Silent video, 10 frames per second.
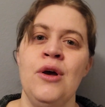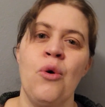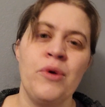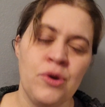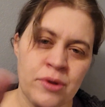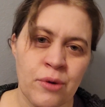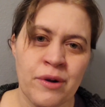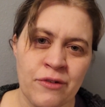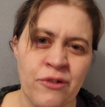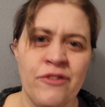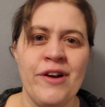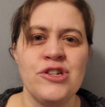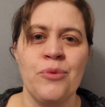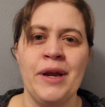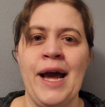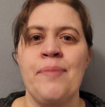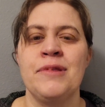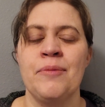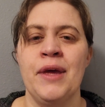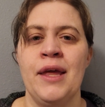We do a little refresher recap at
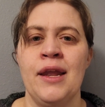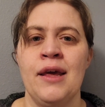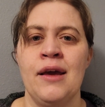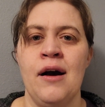the beginning